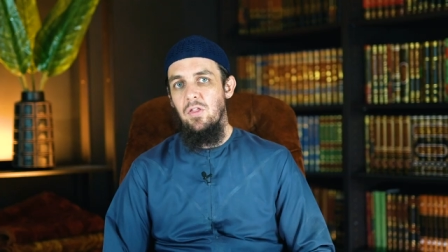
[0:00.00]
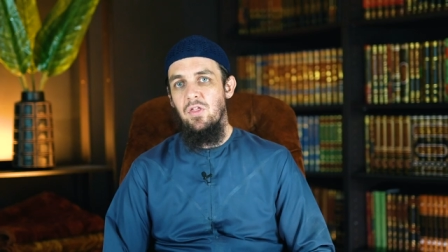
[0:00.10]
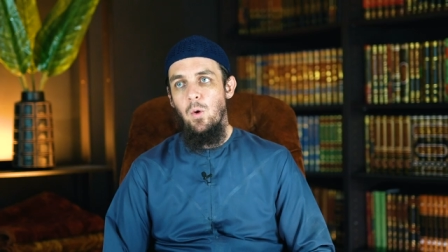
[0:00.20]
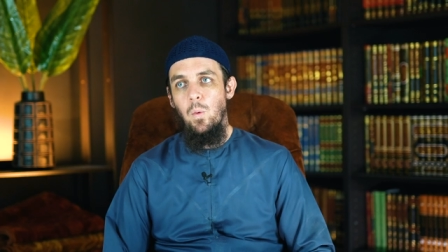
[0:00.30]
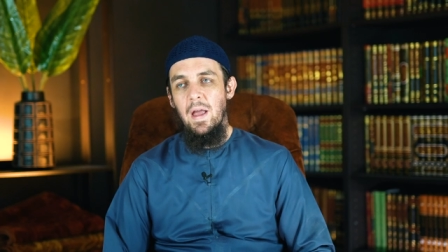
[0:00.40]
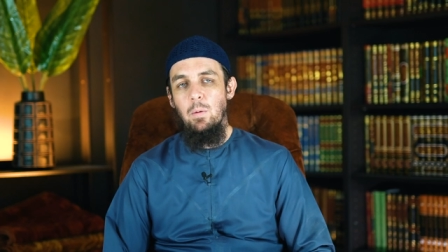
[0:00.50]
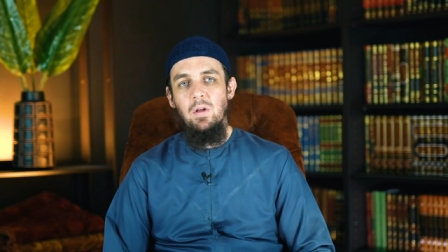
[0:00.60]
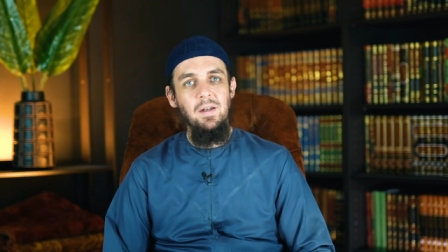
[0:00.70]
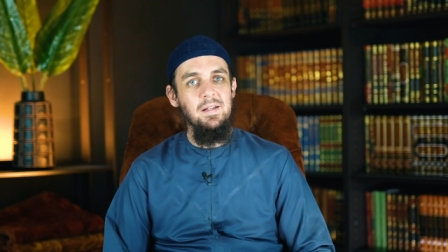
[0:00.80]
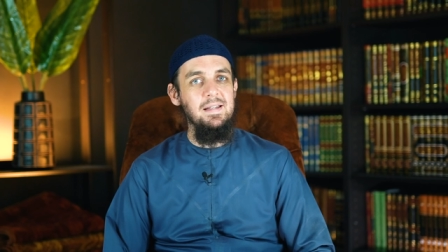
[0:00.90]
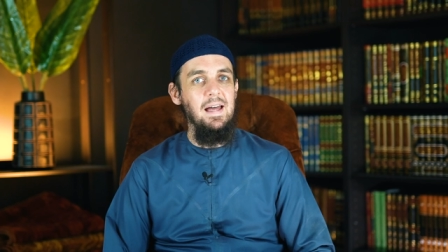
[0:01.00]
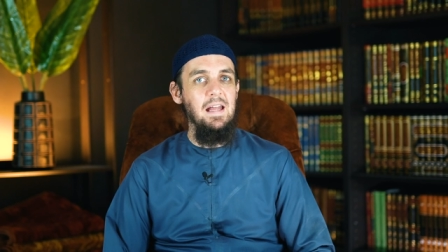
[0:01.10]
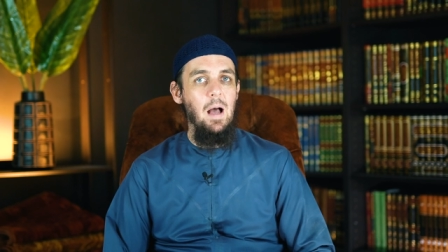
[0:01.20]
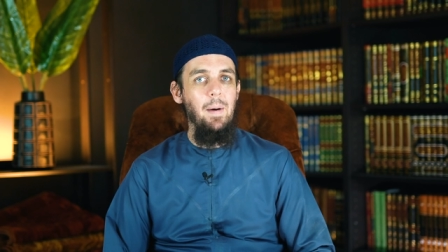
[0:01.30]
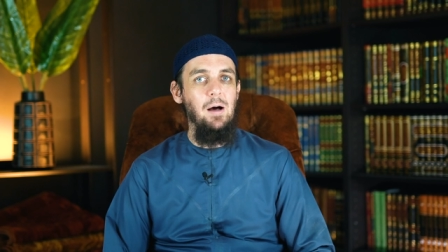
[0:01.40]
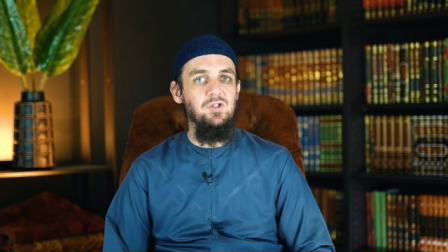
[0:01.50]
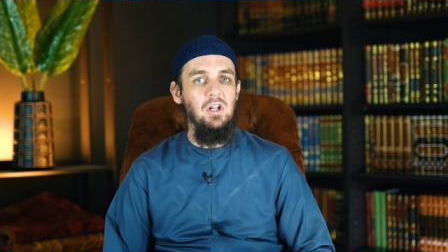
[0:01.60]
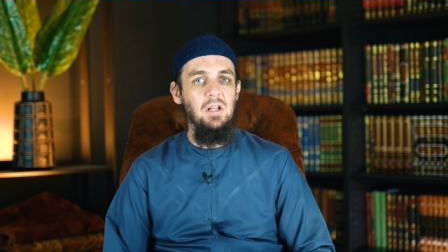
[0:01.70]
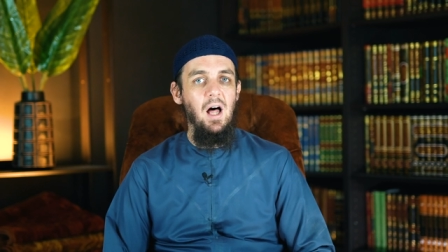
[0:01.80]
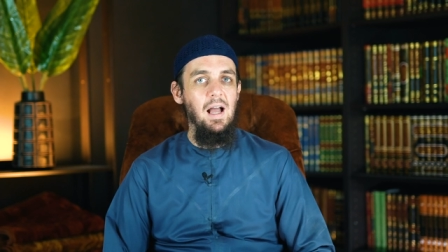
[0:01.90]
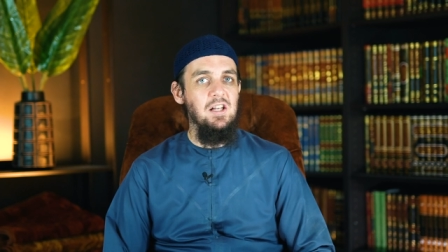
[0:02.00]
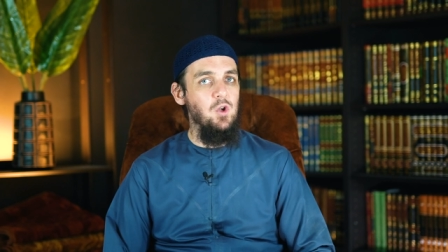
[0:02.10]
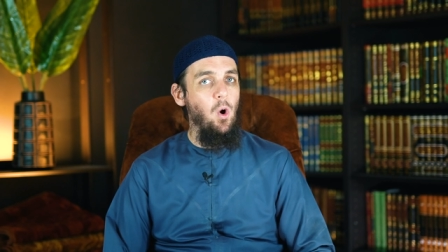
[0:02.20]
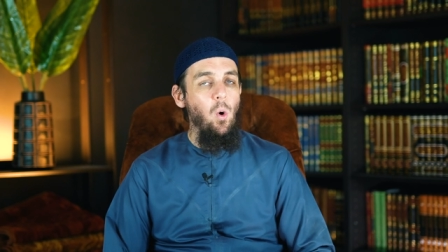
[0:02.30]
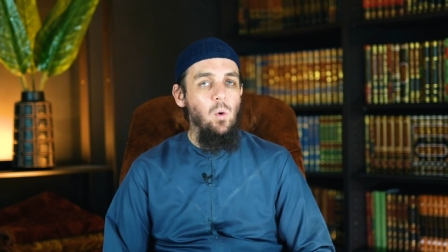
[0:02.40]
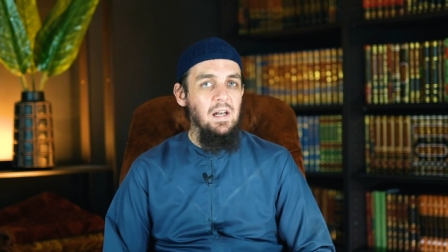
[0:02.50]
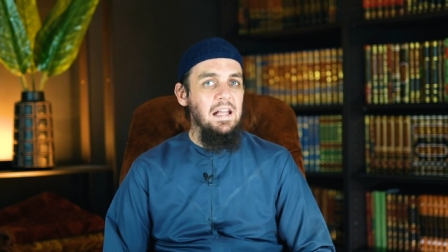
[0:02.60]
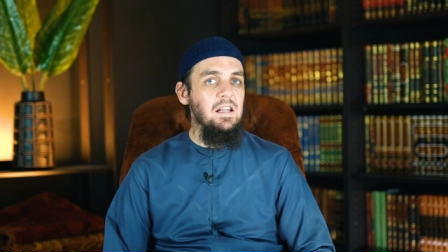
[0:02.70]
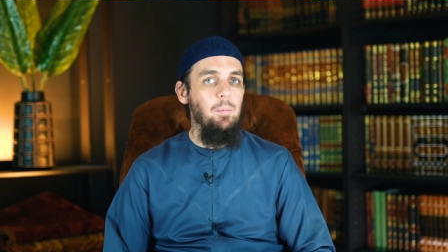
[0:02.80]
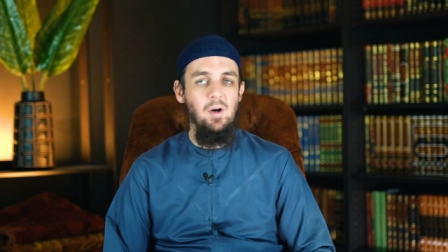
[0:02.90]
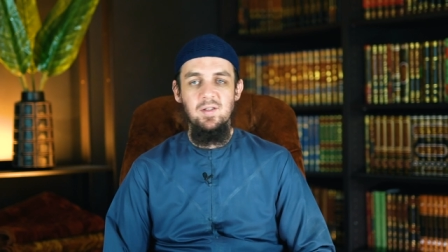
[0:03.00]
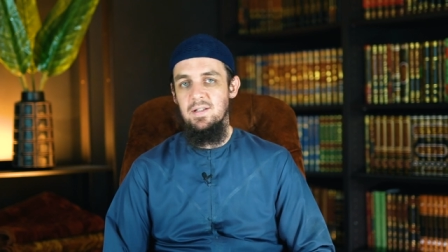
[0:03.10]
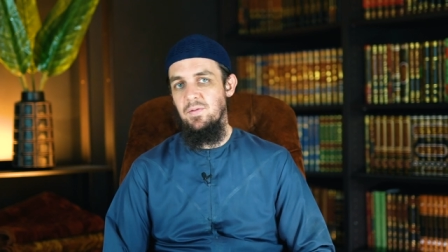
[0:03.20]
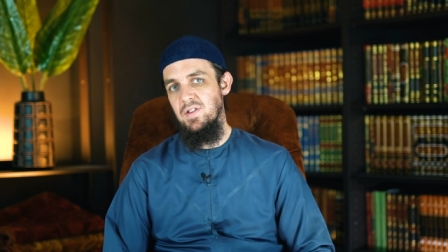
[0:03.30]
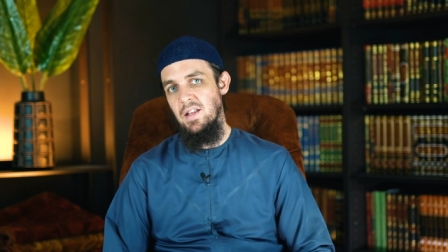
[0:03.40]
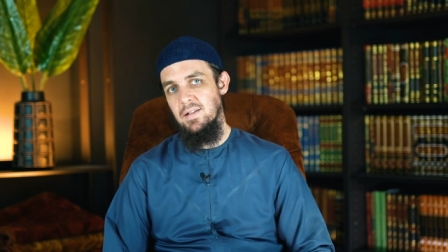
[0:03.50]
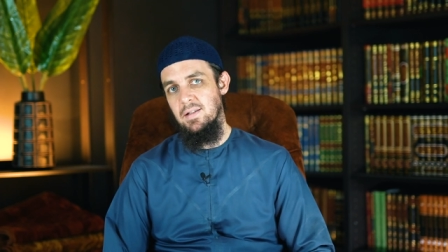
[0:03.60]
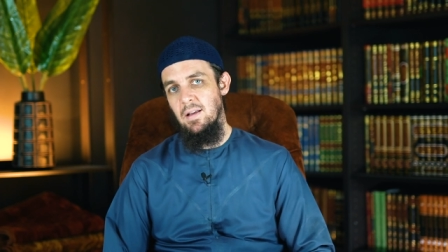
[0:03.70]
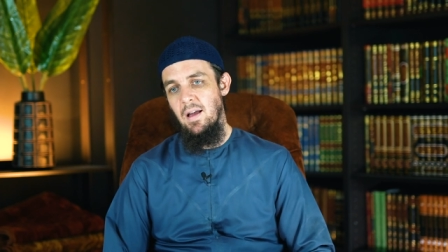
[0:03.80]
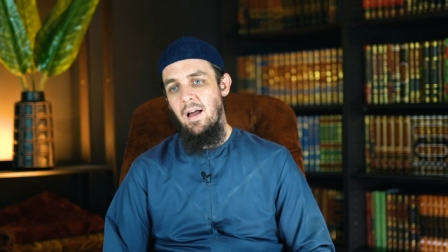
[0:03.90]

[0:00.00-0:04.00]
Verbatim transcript: The way we understand it about Allah is only in the positive sense.